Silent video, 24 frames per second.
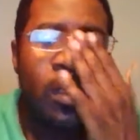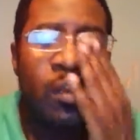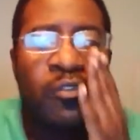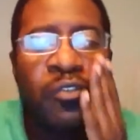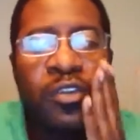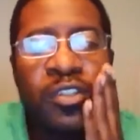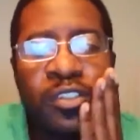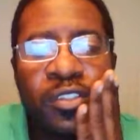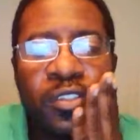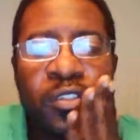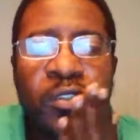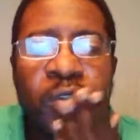
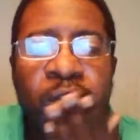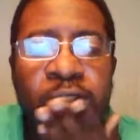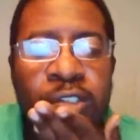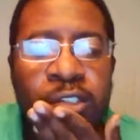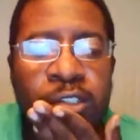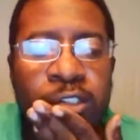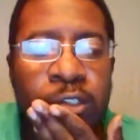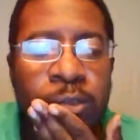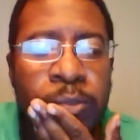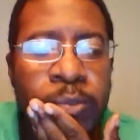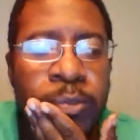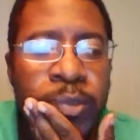visitors
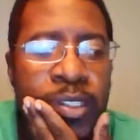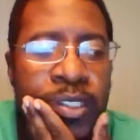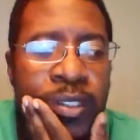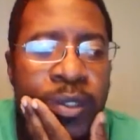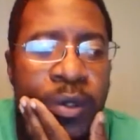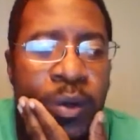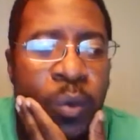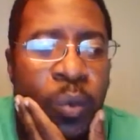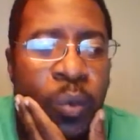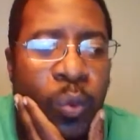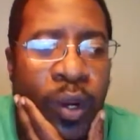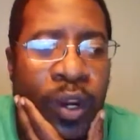to be
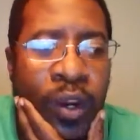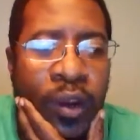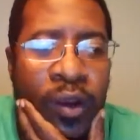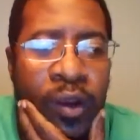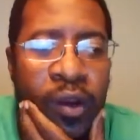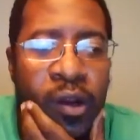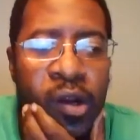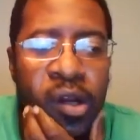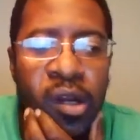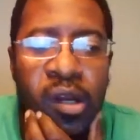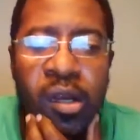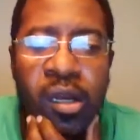
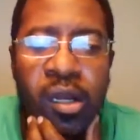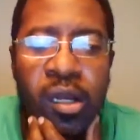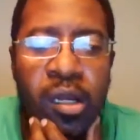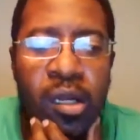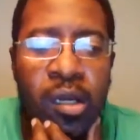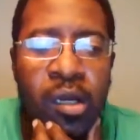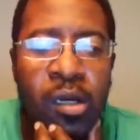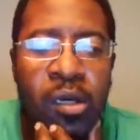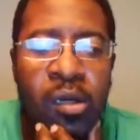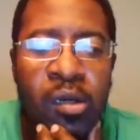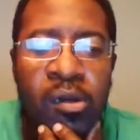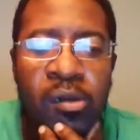aware
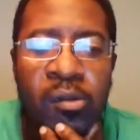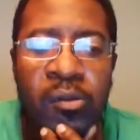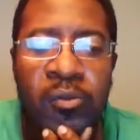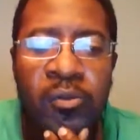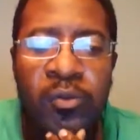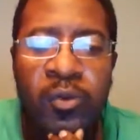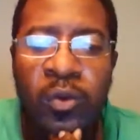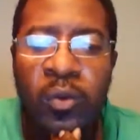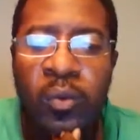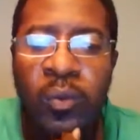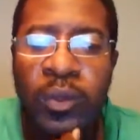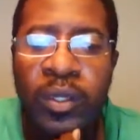of
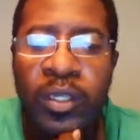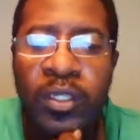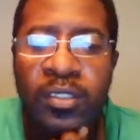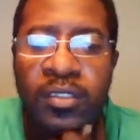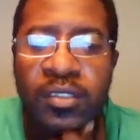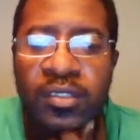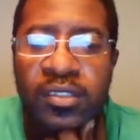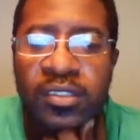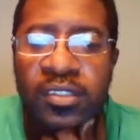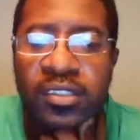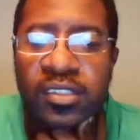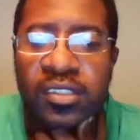
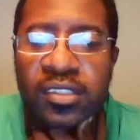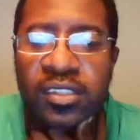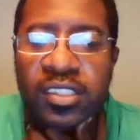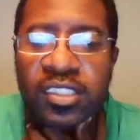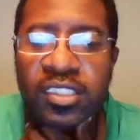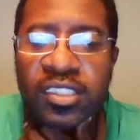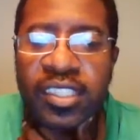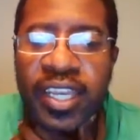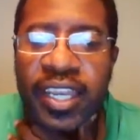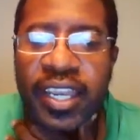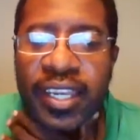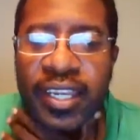when
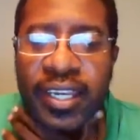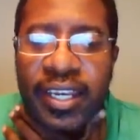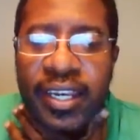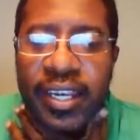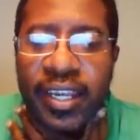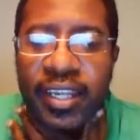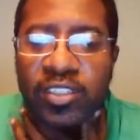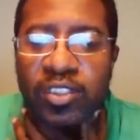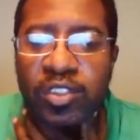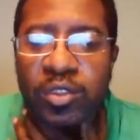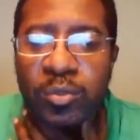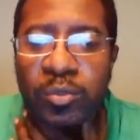staying in the
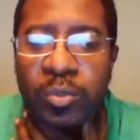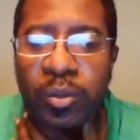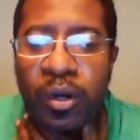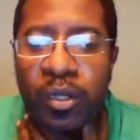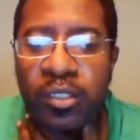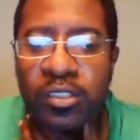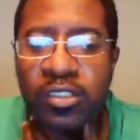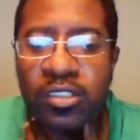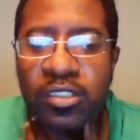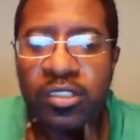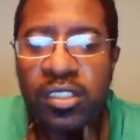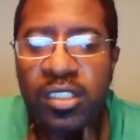national
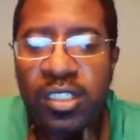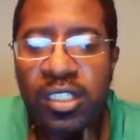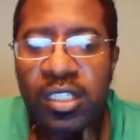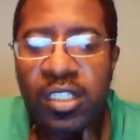parks.